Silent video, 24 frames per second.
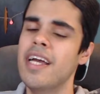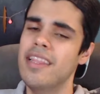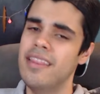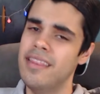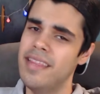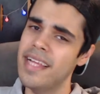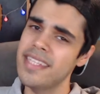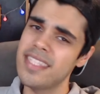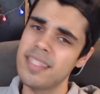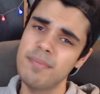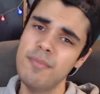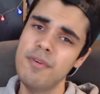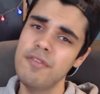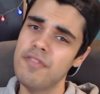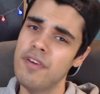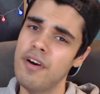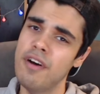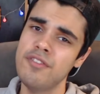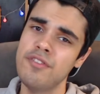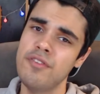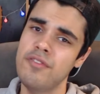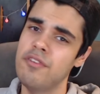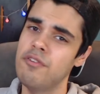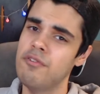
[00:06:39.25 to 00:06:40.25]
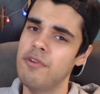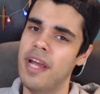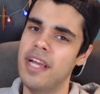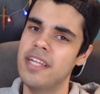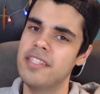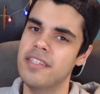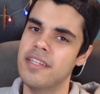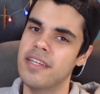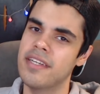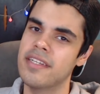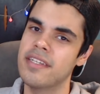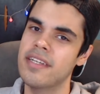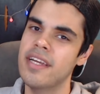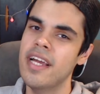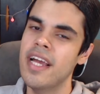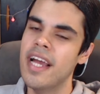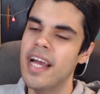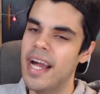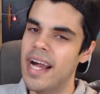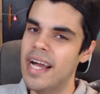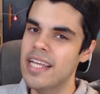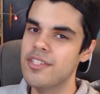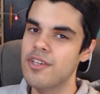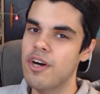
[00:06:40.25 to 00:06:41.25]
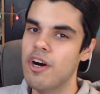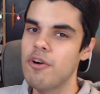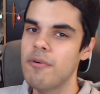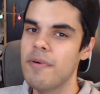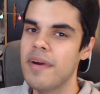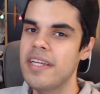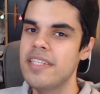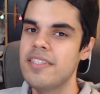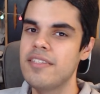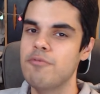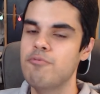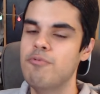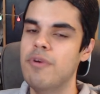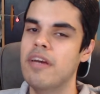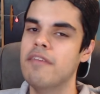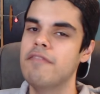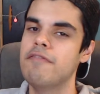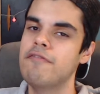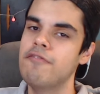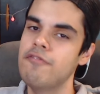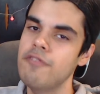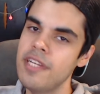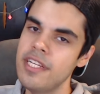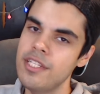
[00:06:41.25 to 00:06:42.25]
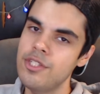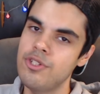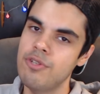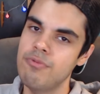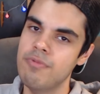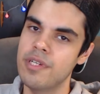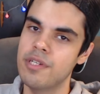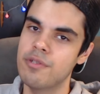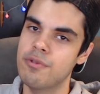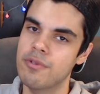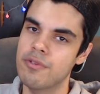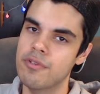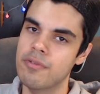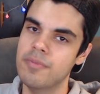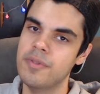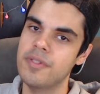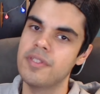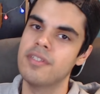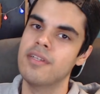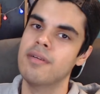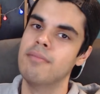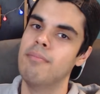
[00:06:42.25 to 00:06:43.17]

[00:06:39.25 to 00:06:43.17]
Let's move on to the rating. As always, we have three jury groups.